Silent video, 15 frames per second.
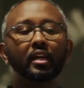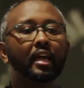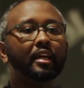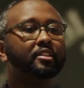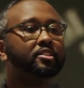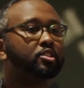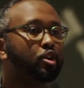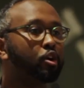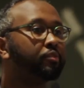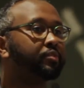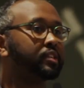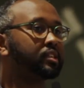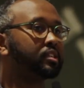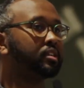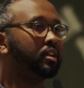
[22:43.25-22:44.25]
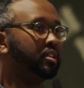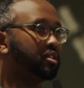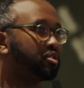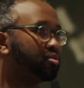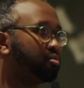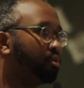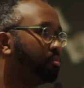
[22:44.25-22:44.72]
and service in
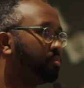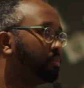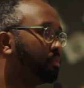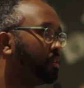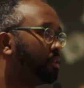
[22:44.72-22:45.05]
this room.